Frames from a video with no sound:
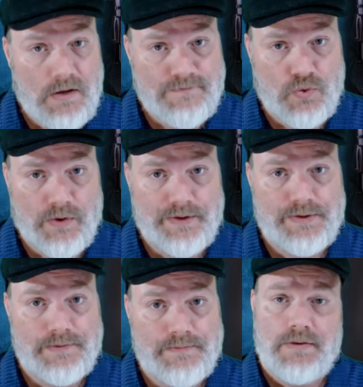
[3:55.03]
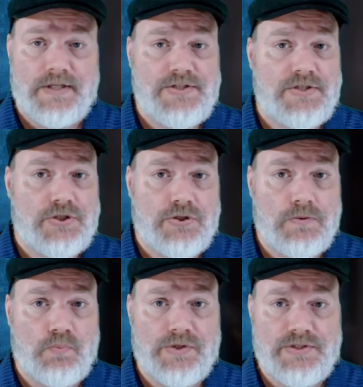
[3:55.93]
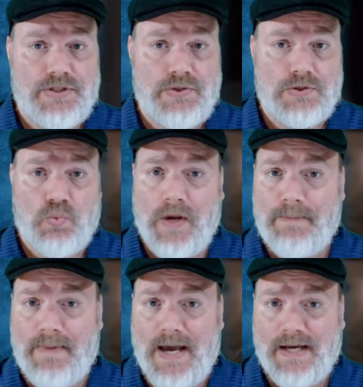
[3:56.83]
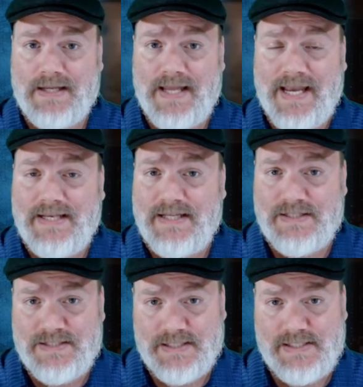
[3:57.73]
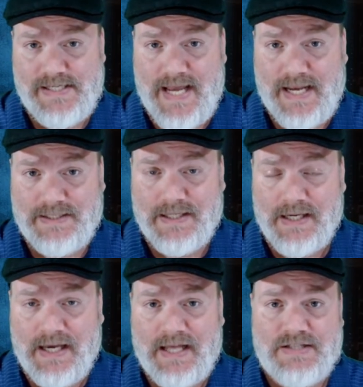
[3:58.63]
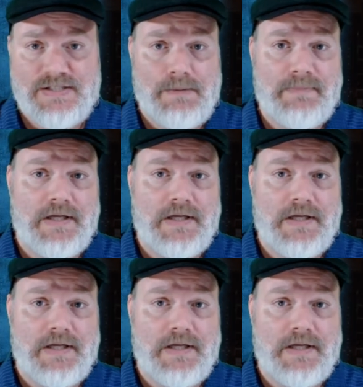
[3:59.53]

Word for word: for it. This term was used way back in 1868 in something